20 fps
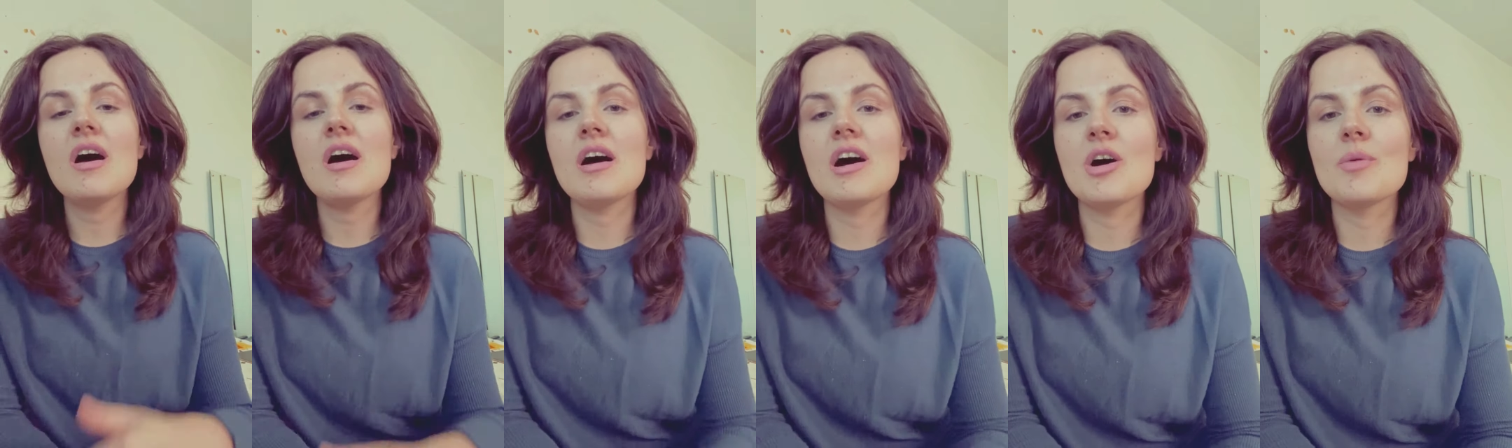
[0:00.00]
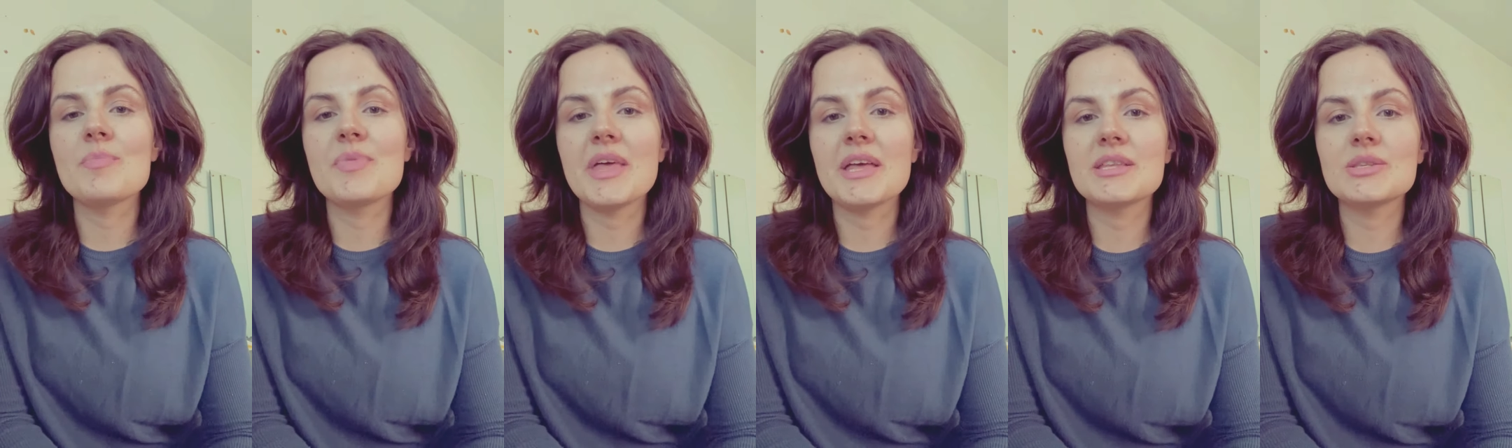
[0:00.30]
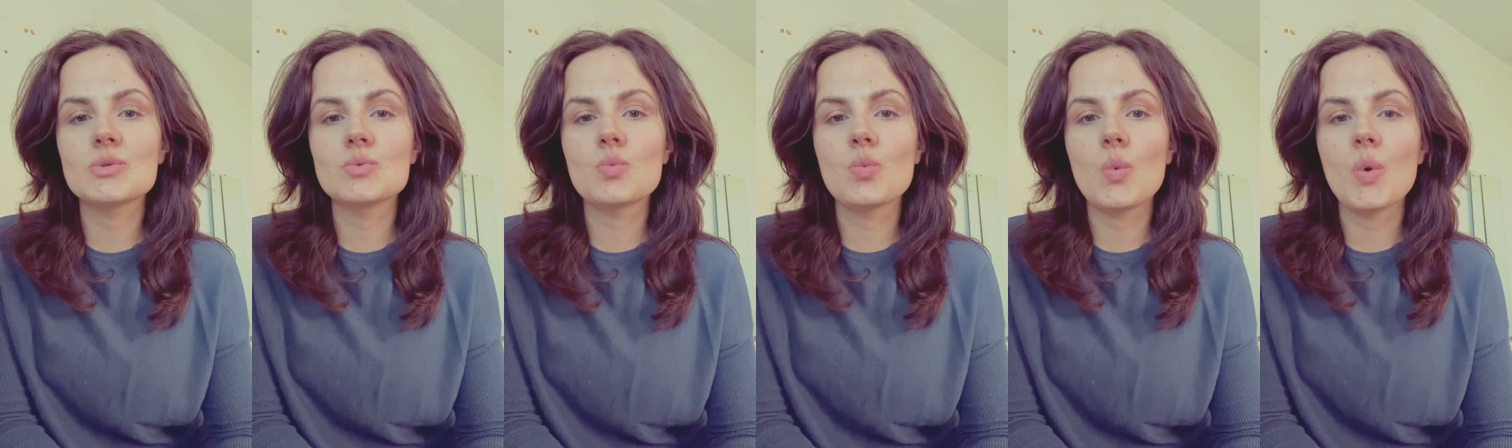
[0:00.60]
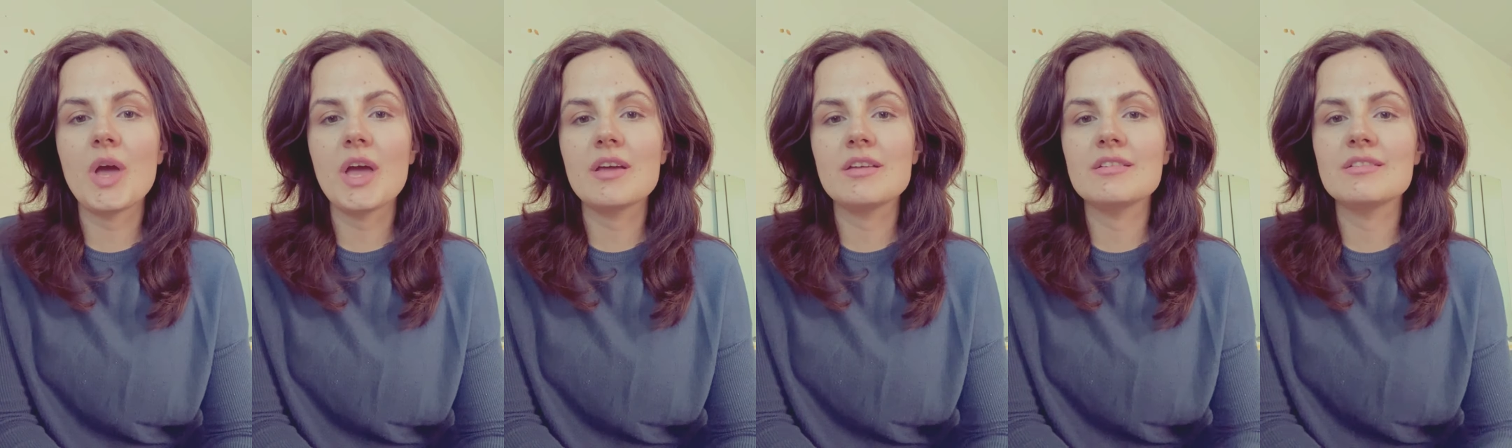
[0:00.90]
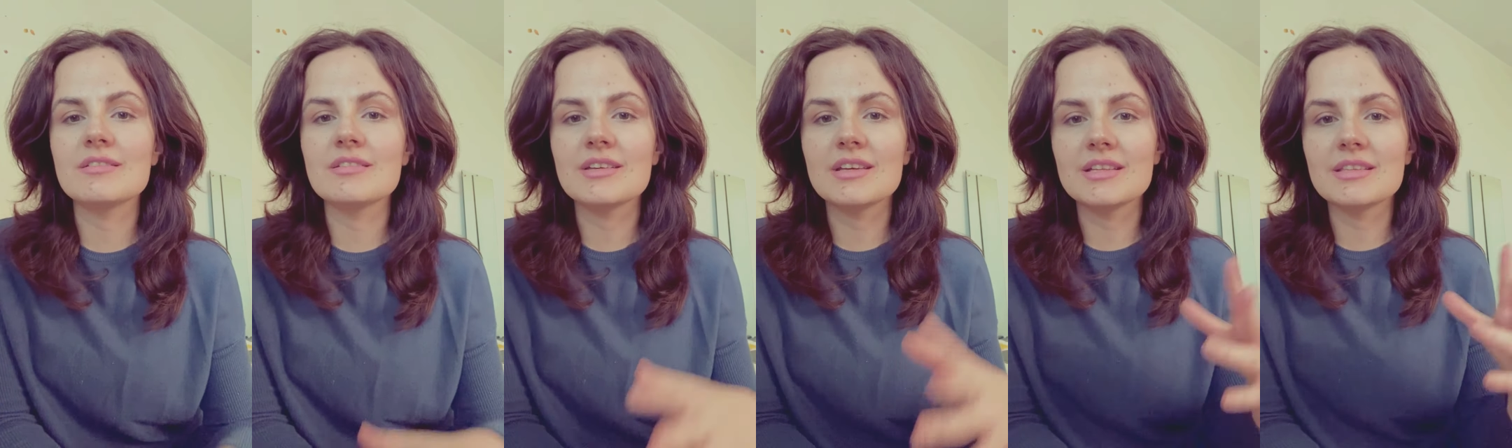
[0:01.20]
um, that's
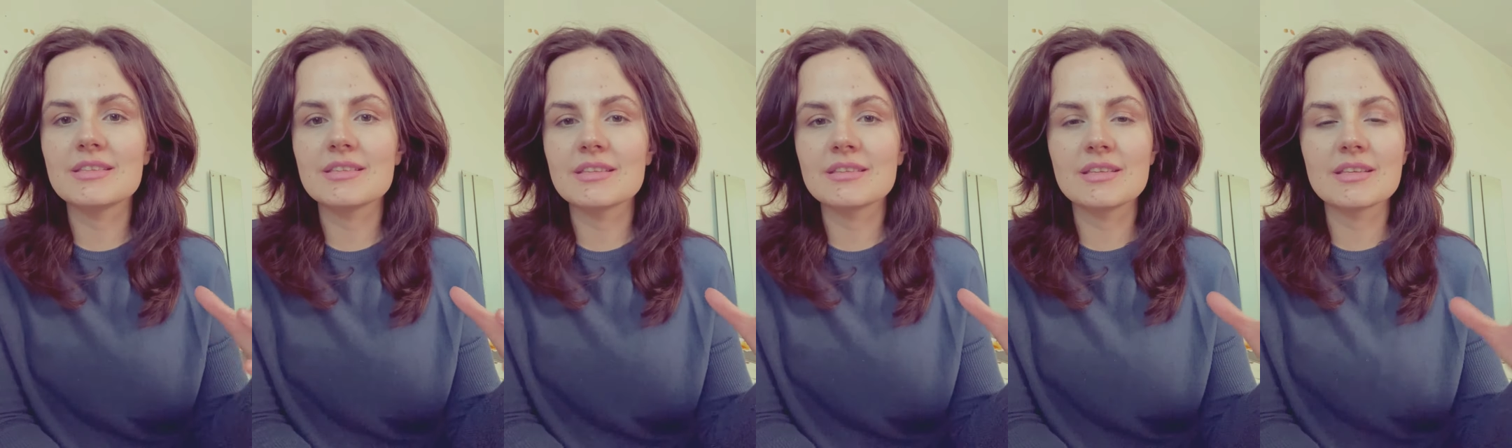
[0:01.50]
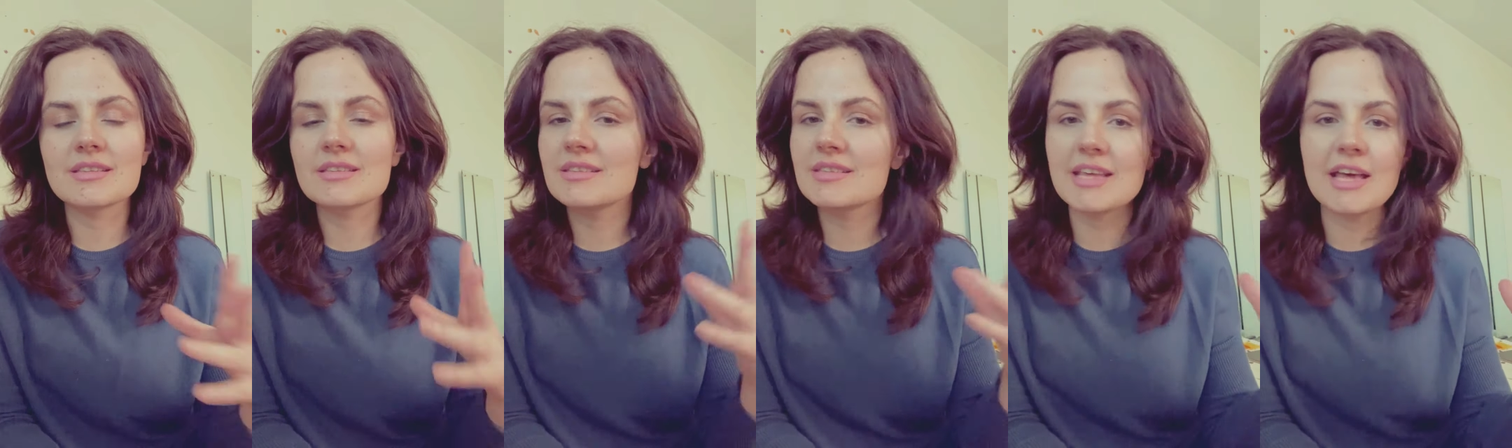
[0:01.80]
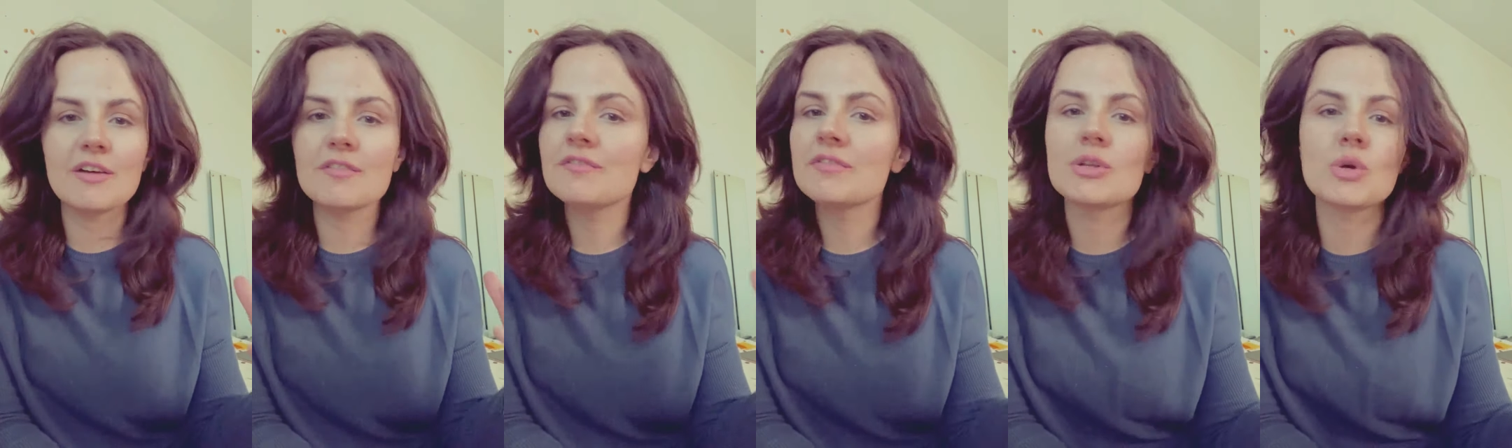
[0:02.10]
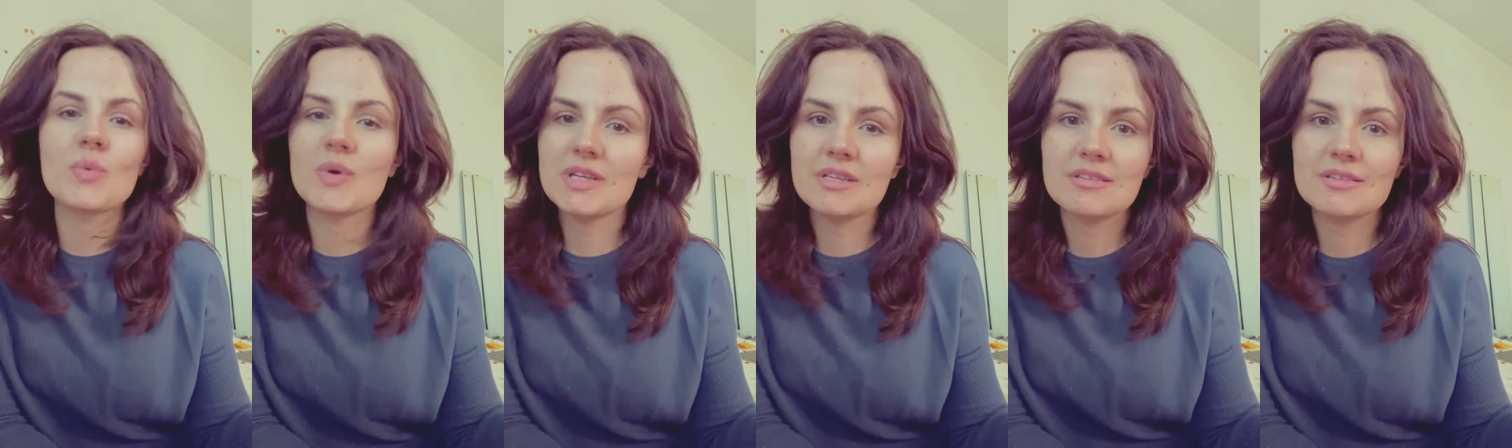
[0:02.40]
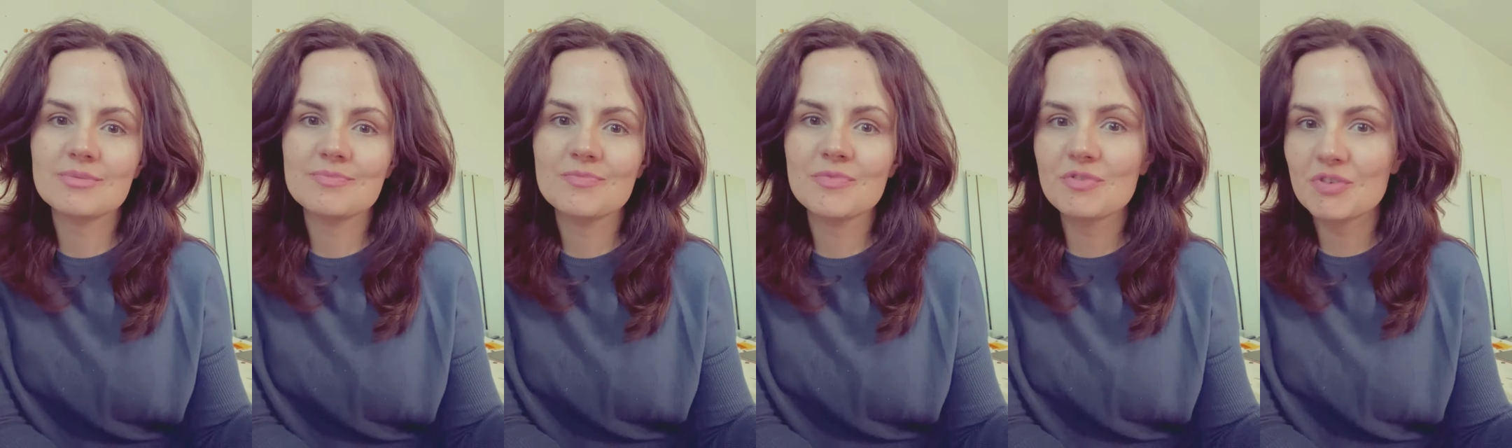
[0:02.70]
when it doesn't sound
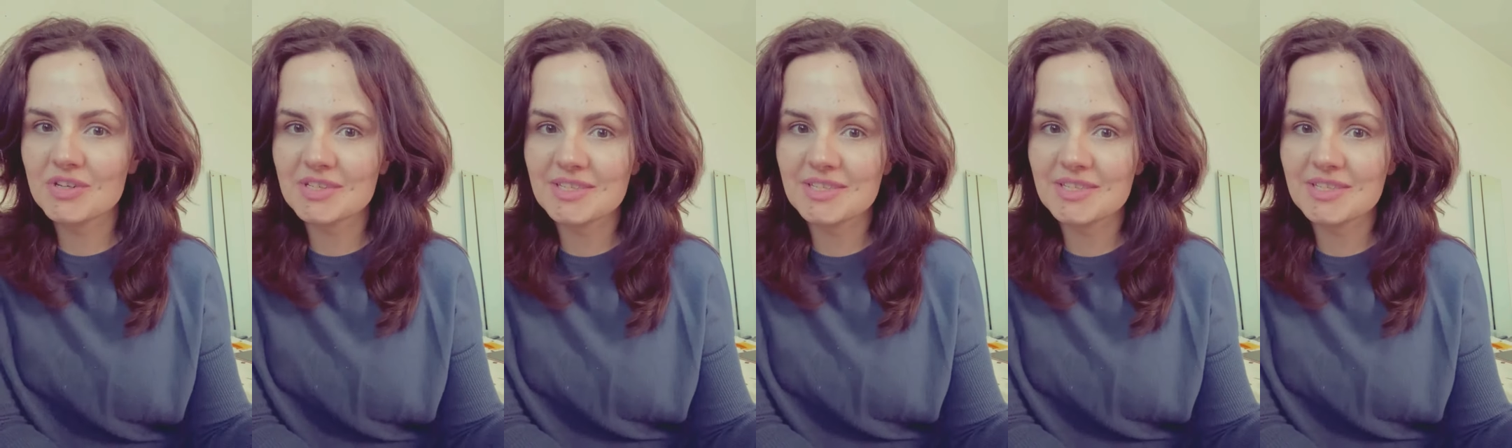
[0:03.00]
fluent, for